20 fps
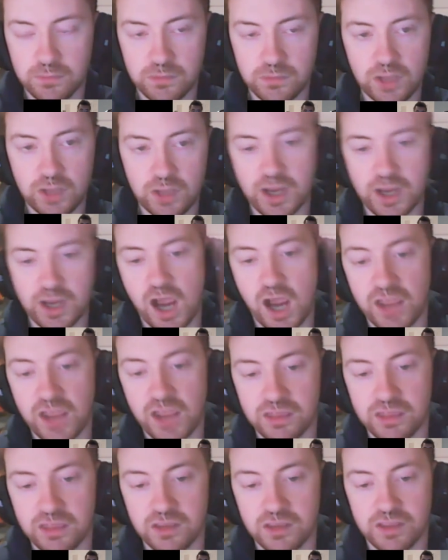like, I
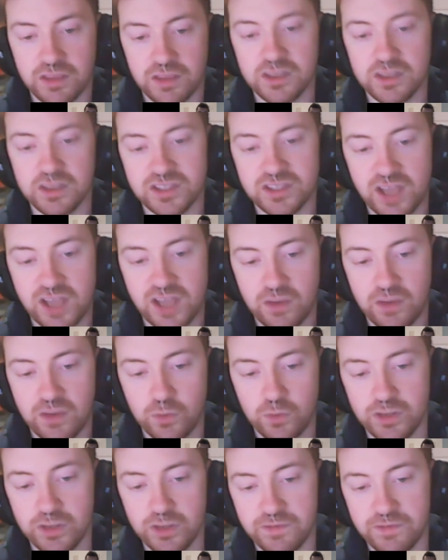think that this set
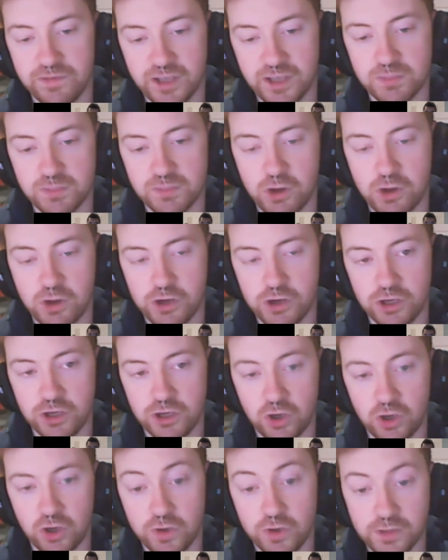really affects Modern
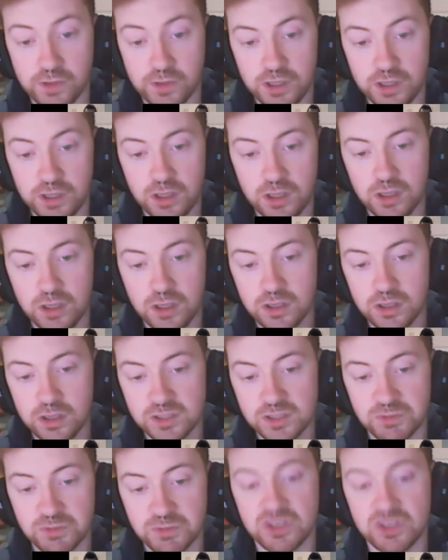currently,
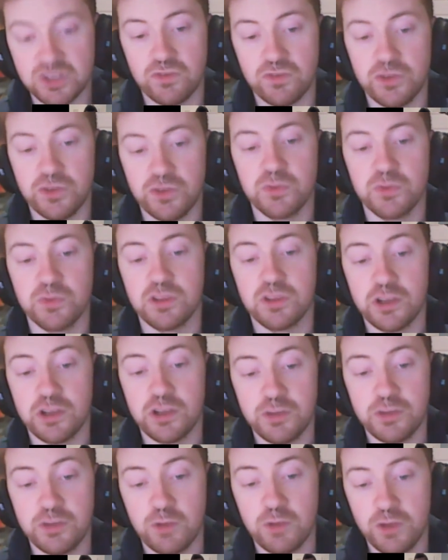specifically with the
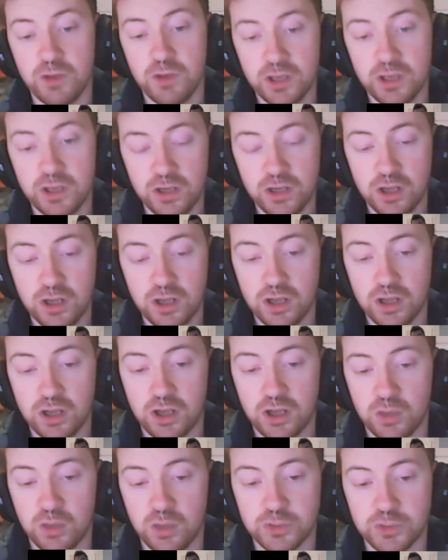London Mulligan,
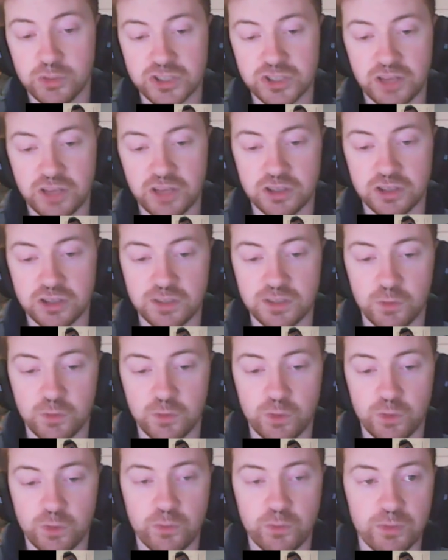which is, I think, something
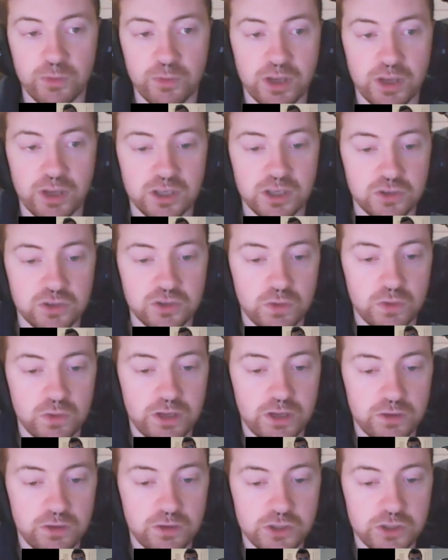we might get to
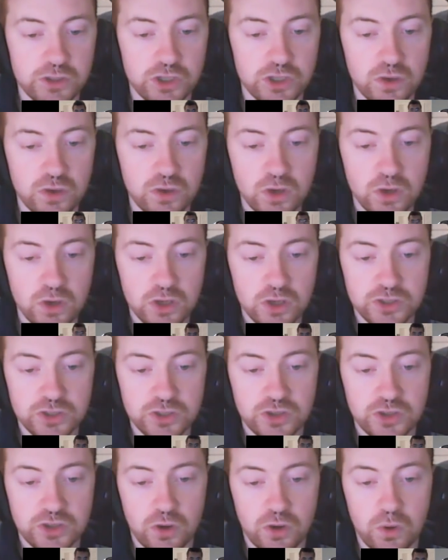later in the show.
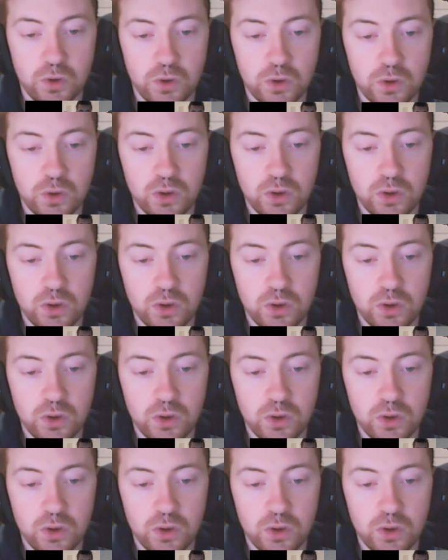So